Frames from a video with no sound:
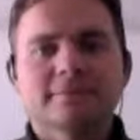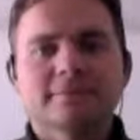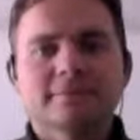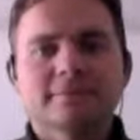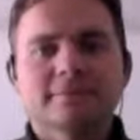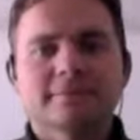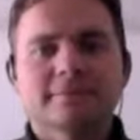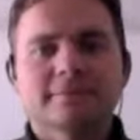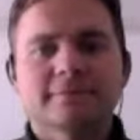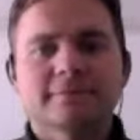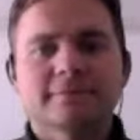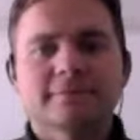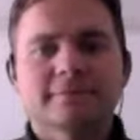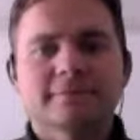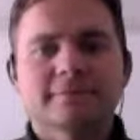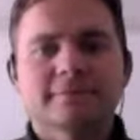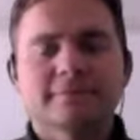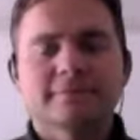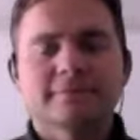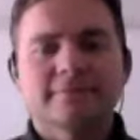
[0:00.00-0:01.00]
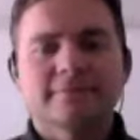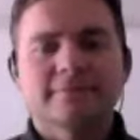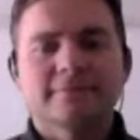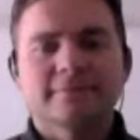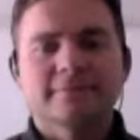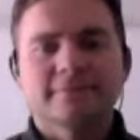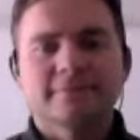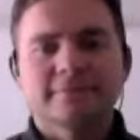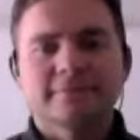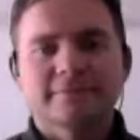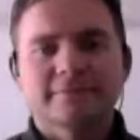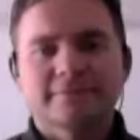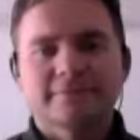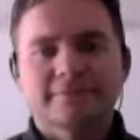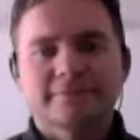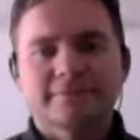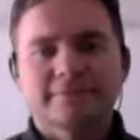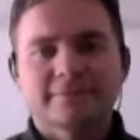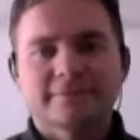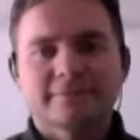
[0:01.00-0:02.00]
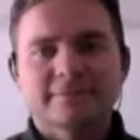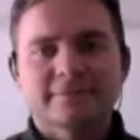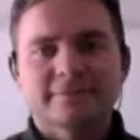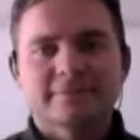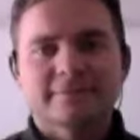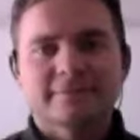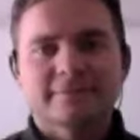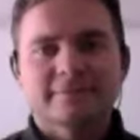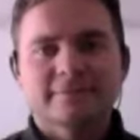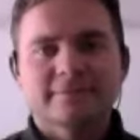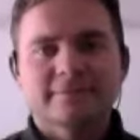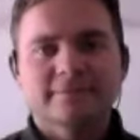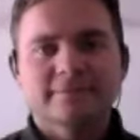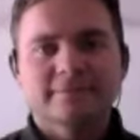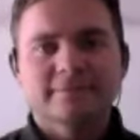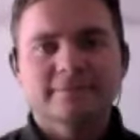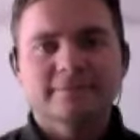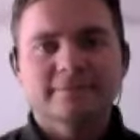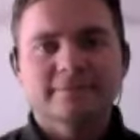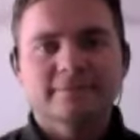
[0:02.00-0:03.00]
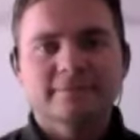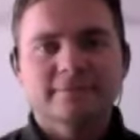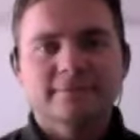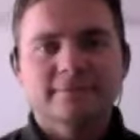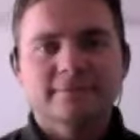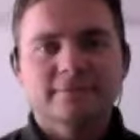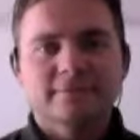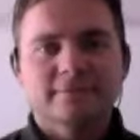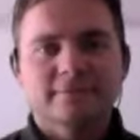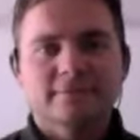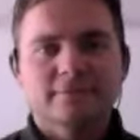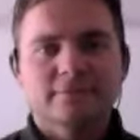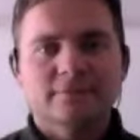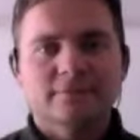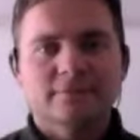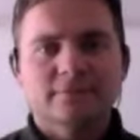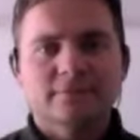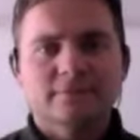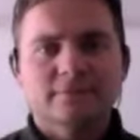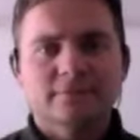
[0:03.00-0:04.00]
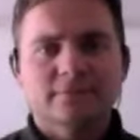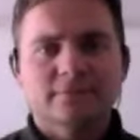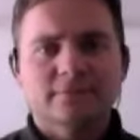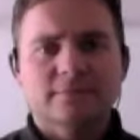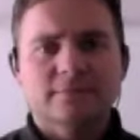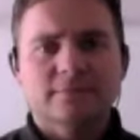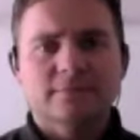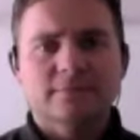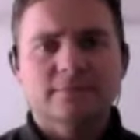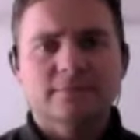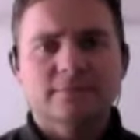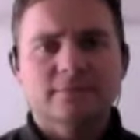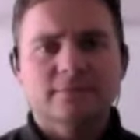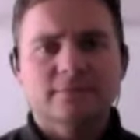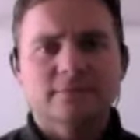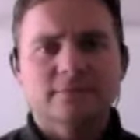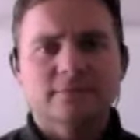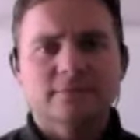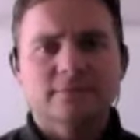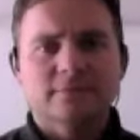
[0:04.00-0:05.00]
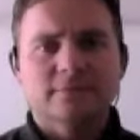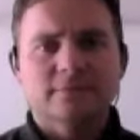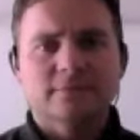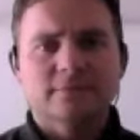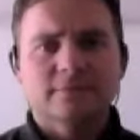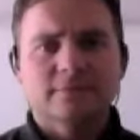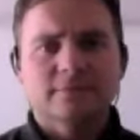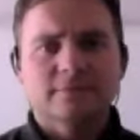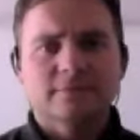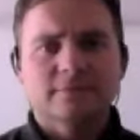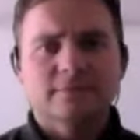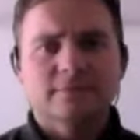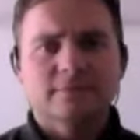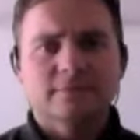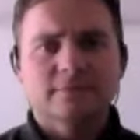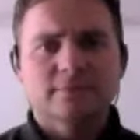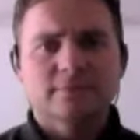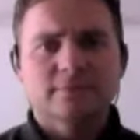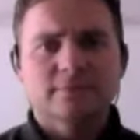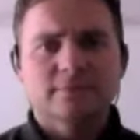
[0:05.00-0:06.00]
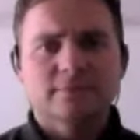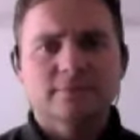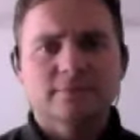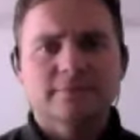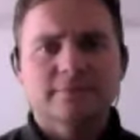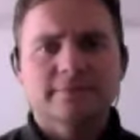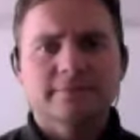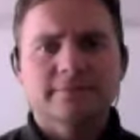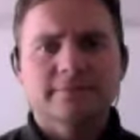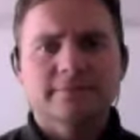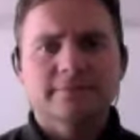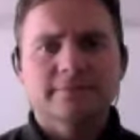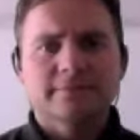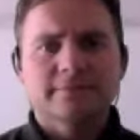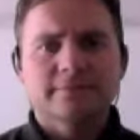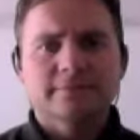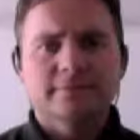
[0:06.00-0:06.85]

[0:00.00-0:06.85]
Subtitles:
No words are spoken by the person on screen.